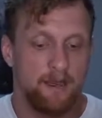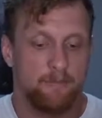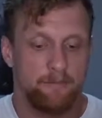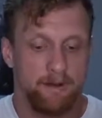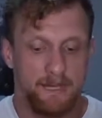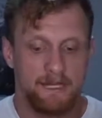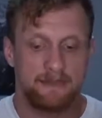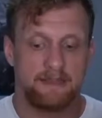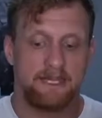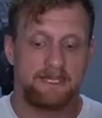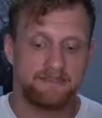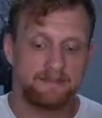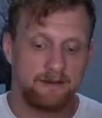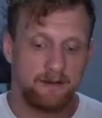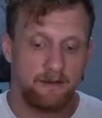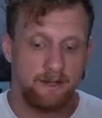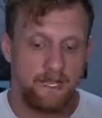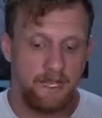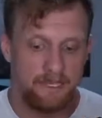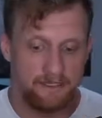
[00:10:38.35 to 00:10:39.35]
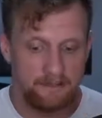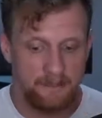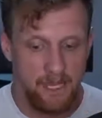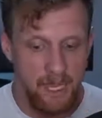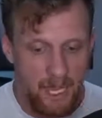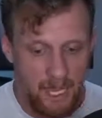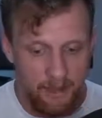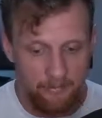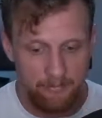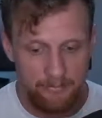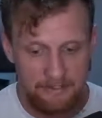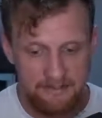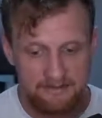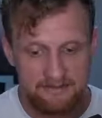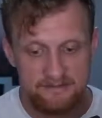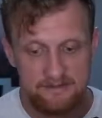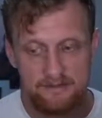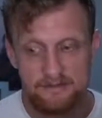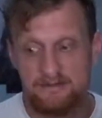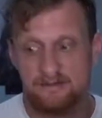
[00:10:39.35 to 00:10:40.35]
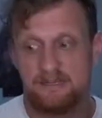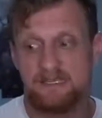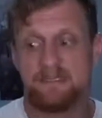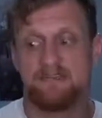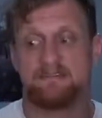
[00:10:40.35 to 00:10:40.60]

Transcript: But let's go ahead and hop into the